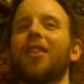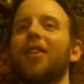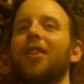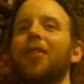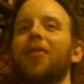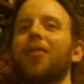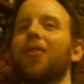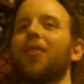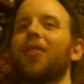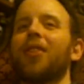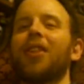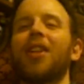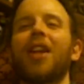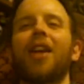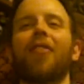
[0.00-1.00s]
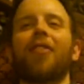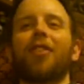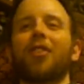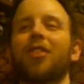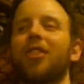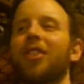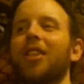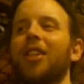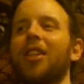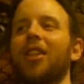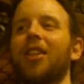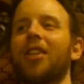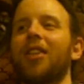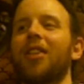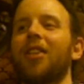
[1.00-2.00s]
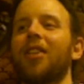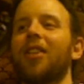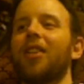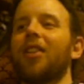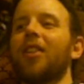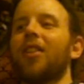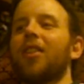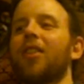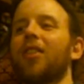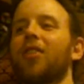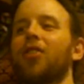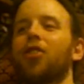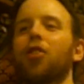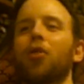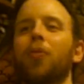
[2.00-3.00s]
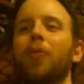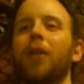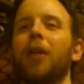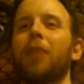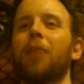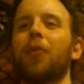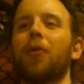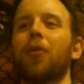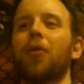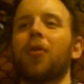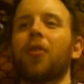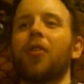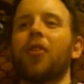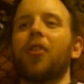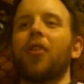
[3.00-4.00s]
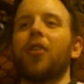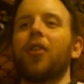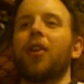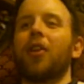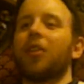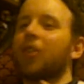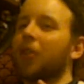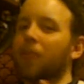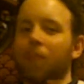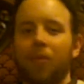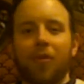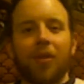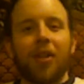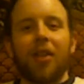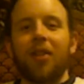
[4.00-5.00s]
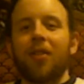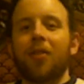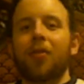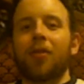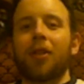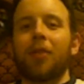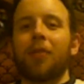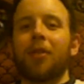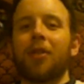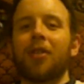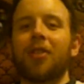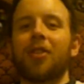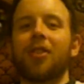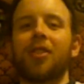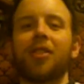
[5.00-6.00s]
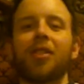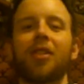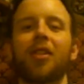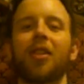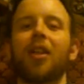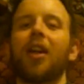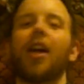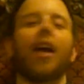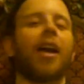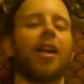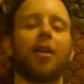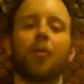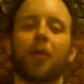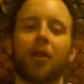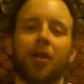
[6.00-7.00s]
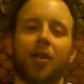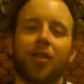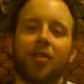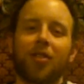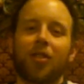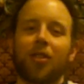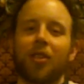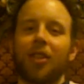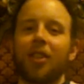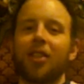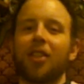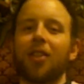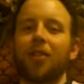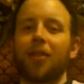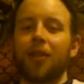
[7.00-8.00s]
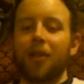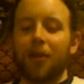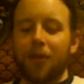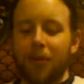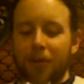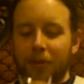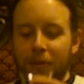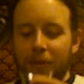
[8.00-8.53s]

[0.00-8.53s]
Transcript: You'll never see two people on complete agreement anywhere concerning tarot.